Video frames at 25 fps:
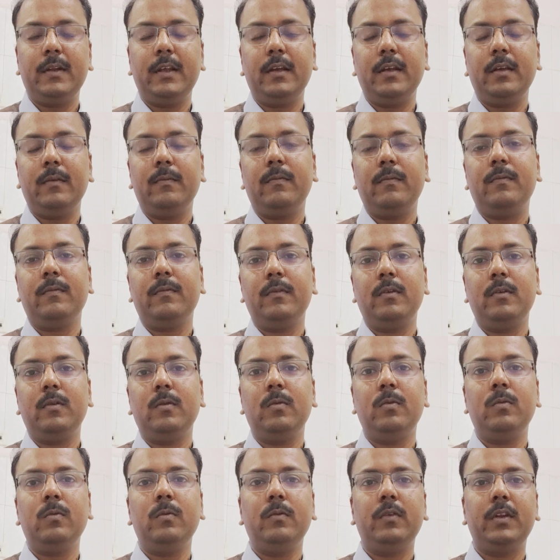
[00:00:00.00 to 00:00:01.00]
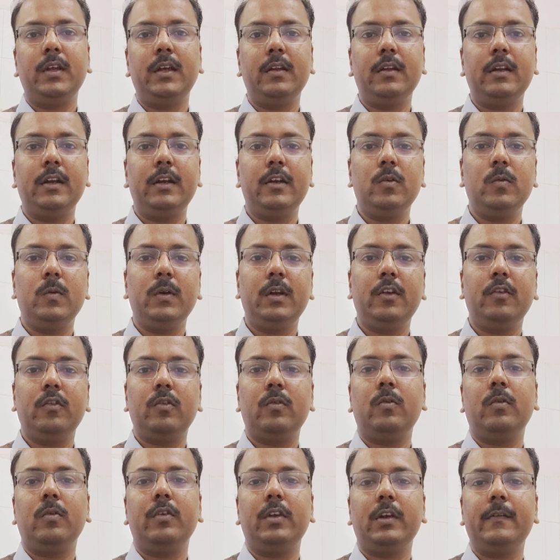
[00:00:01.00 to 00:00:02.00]
Like if you think that you can
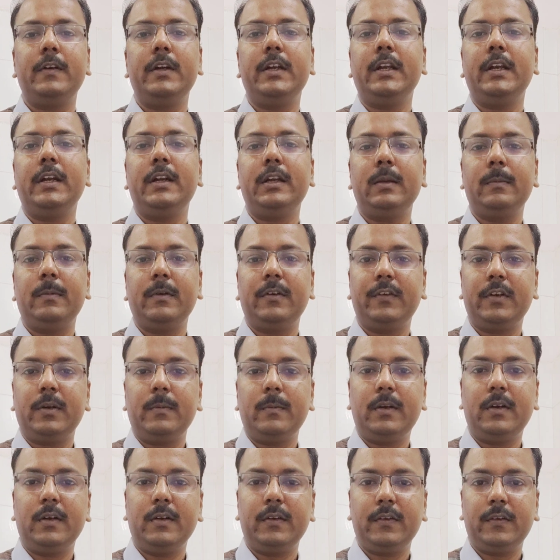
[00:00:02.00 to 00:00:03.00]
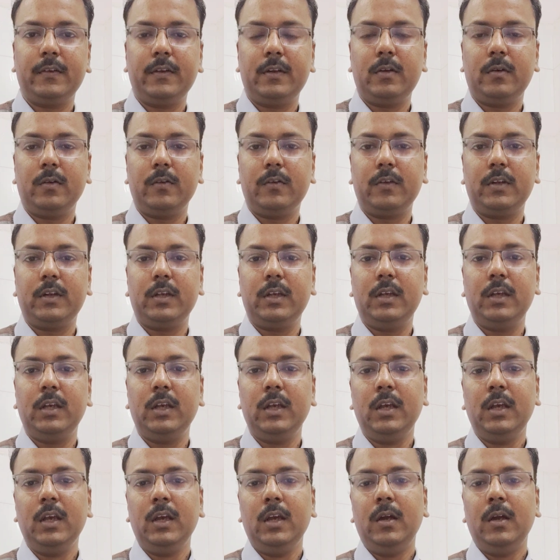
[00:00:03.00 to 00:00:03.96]
score 70-80% marks in OSCE